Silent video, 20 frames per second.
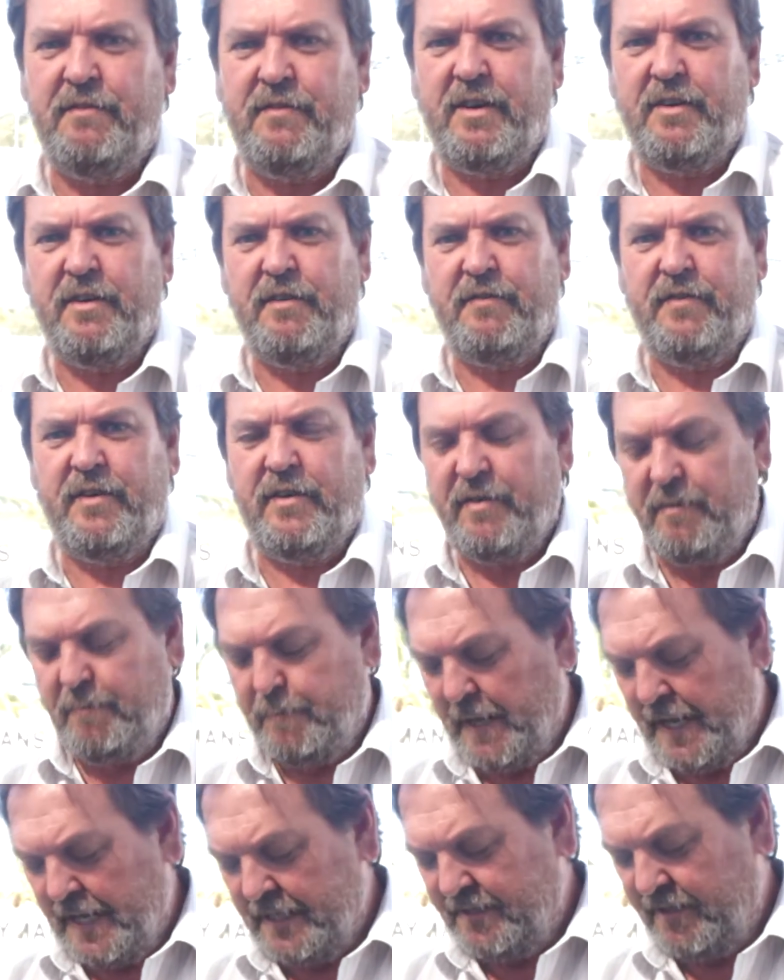very, very
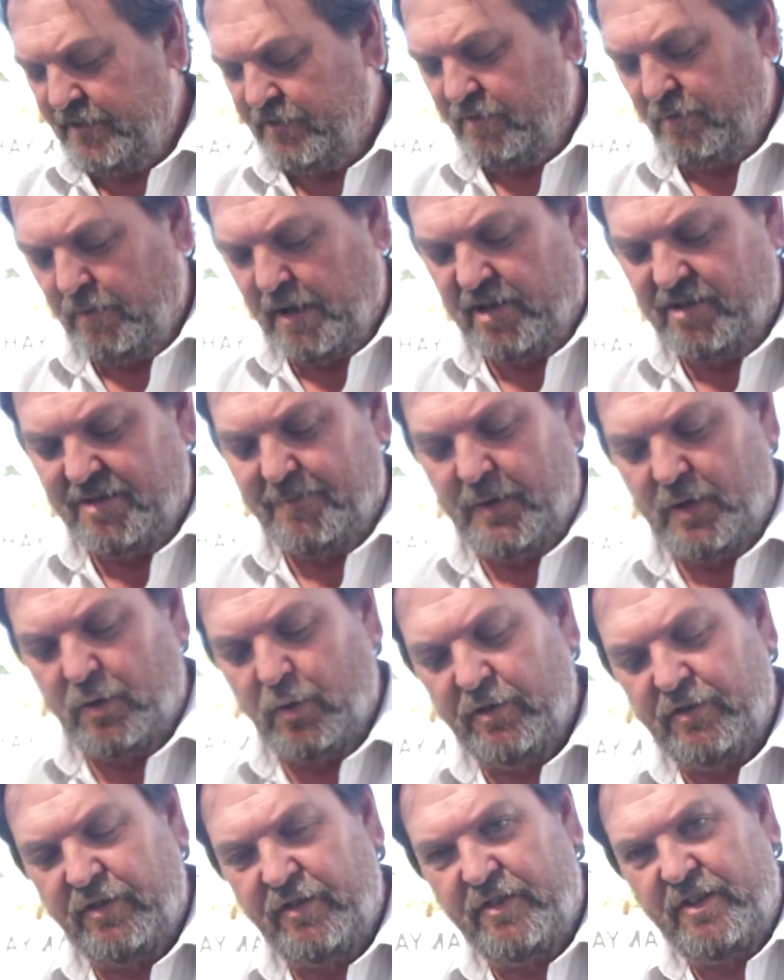bad situation,
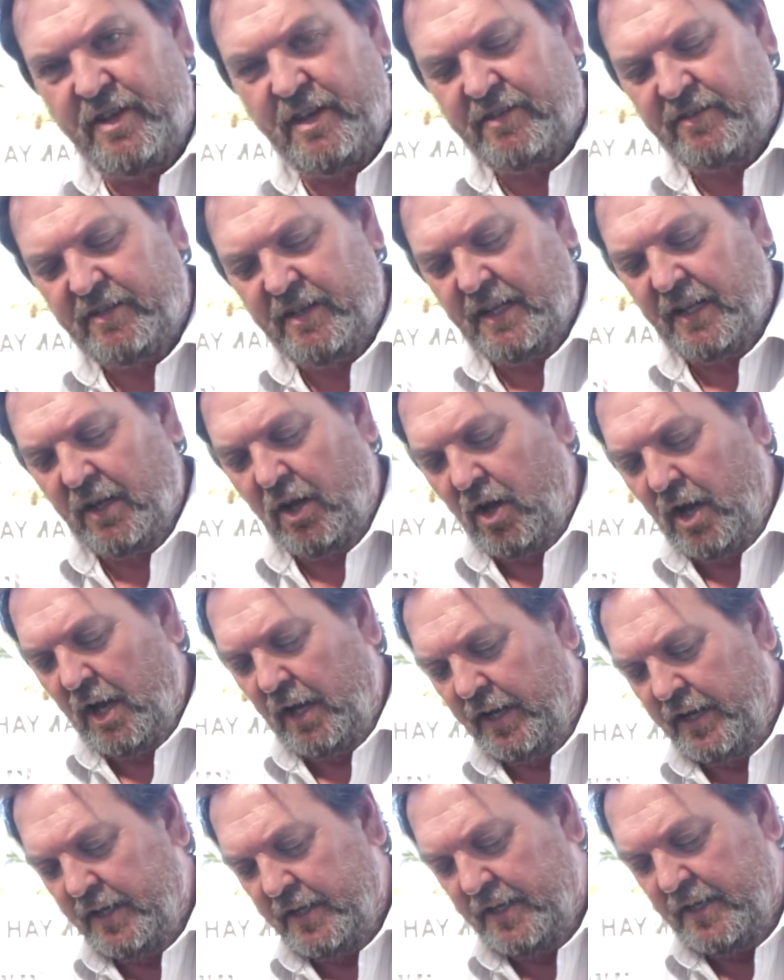because this little
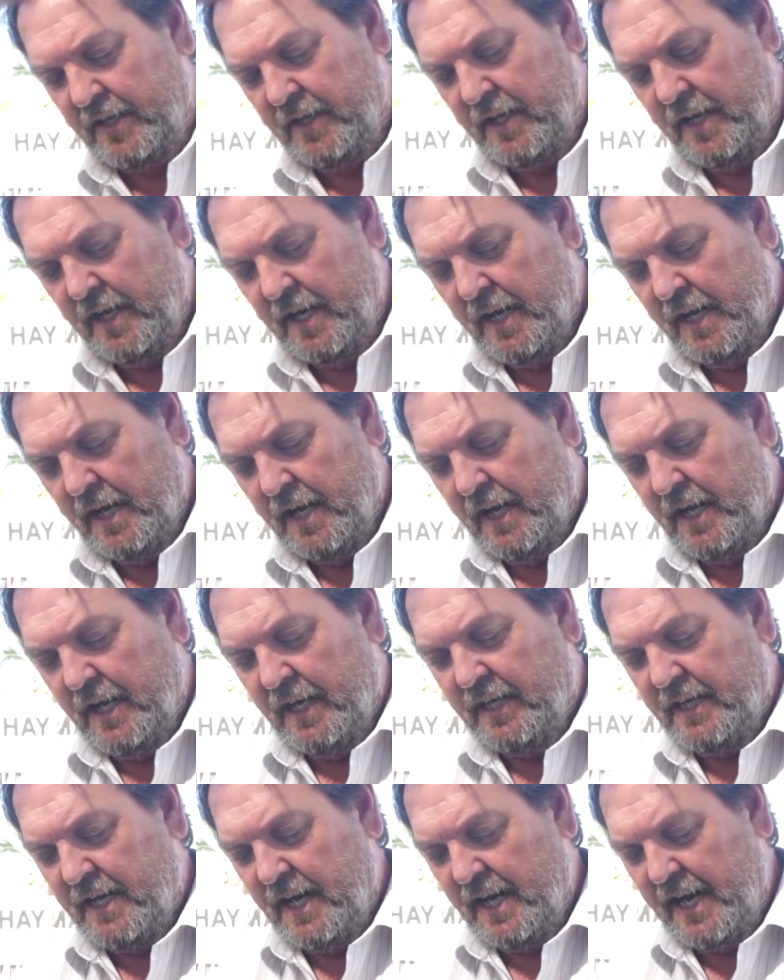eyelet
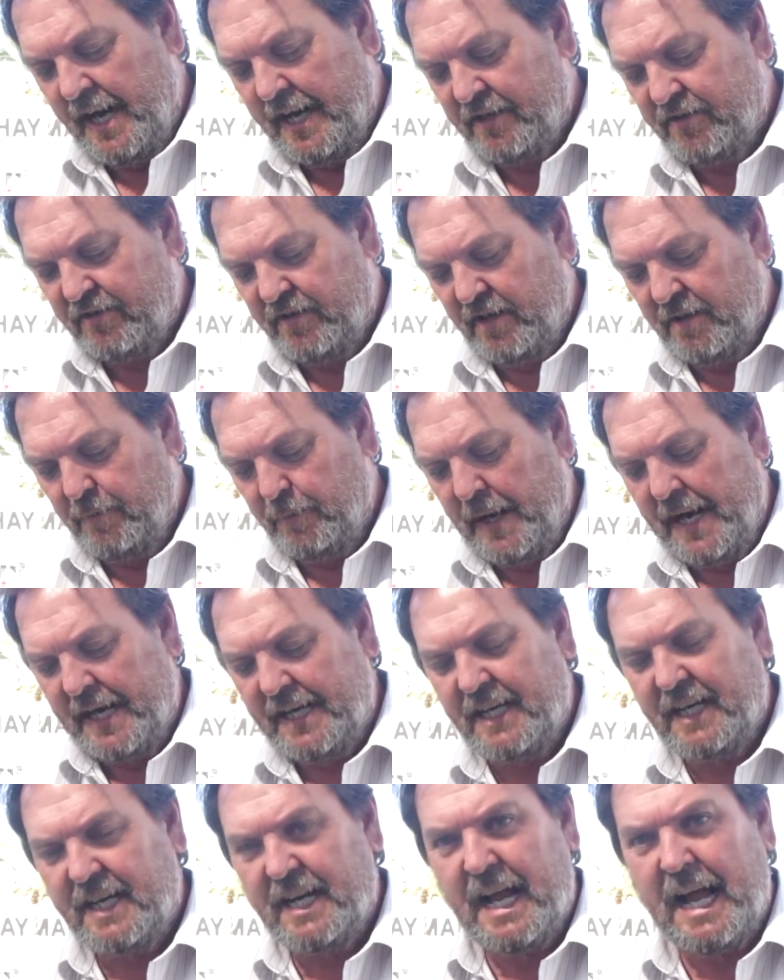connects to the back
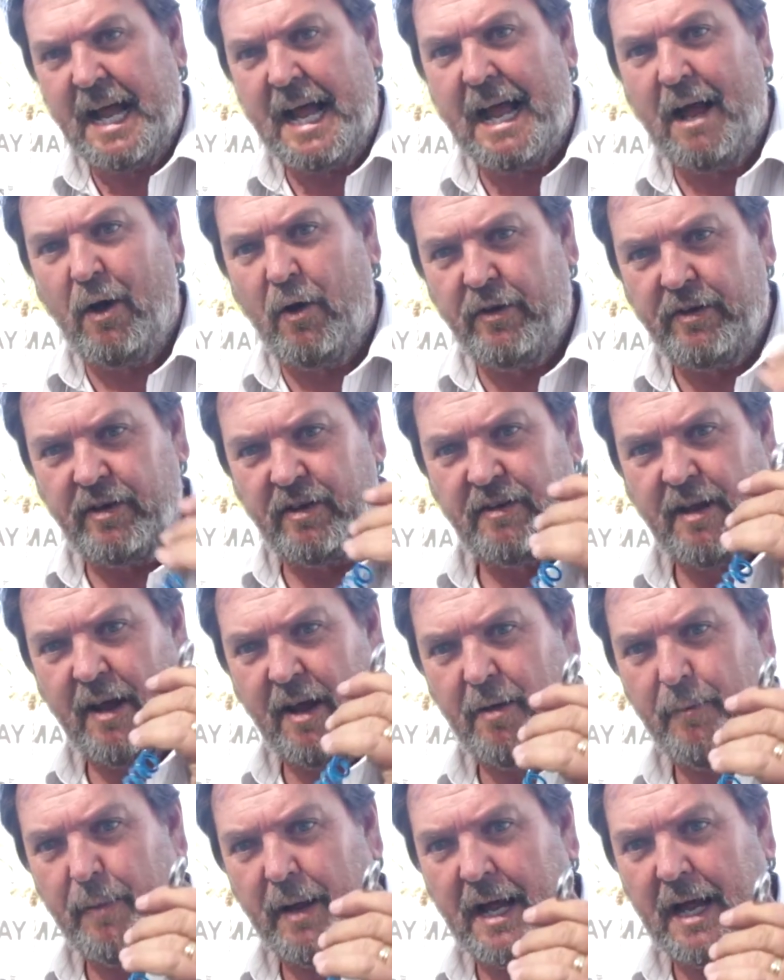of your car on your
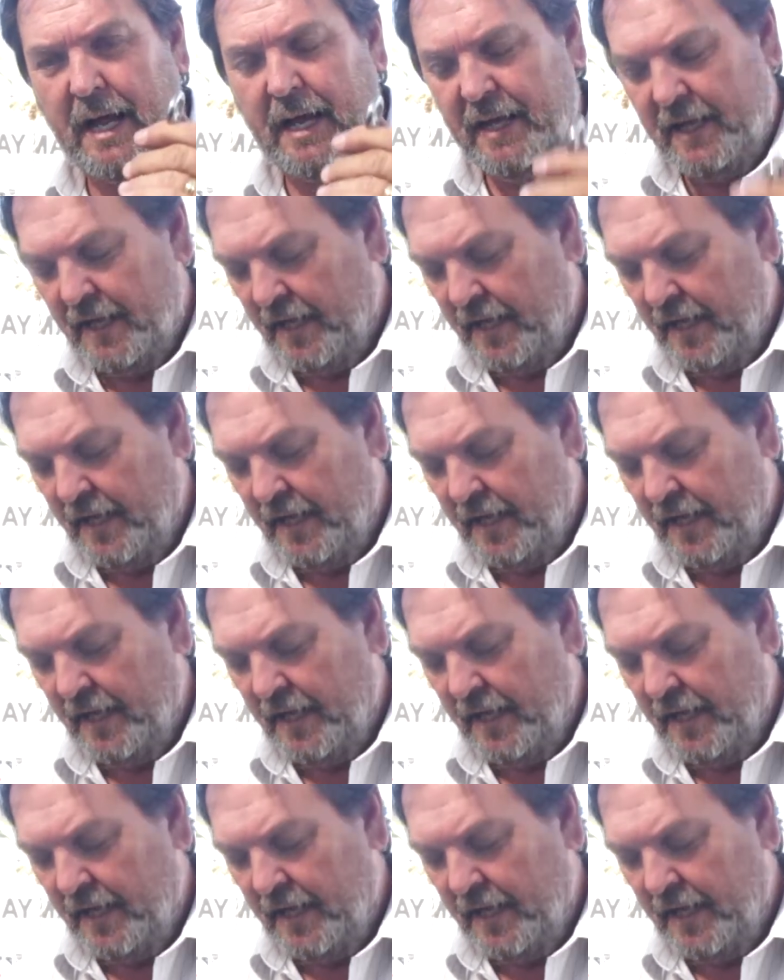tow bar.